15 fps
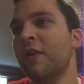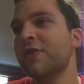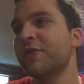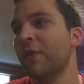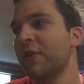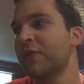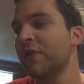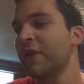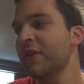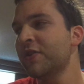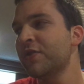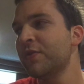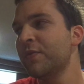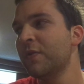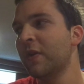So I took it
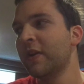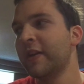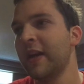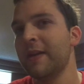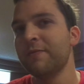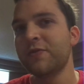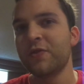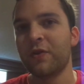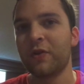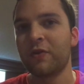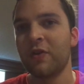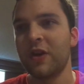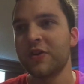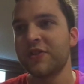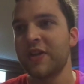to a game store
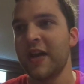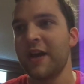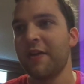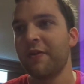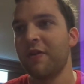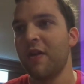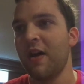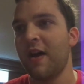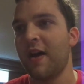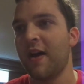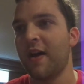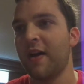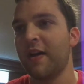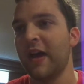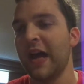across town,
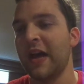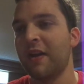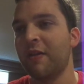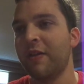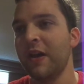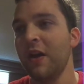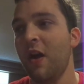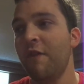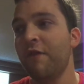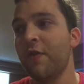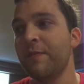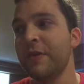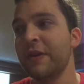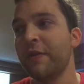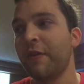and they
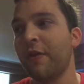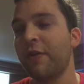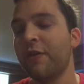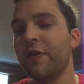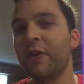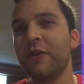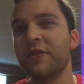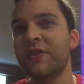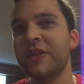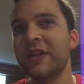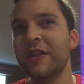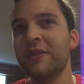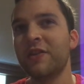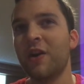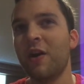offered me
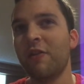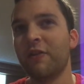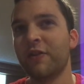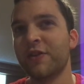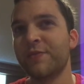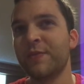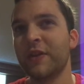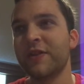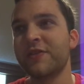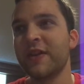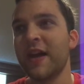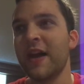$13 because they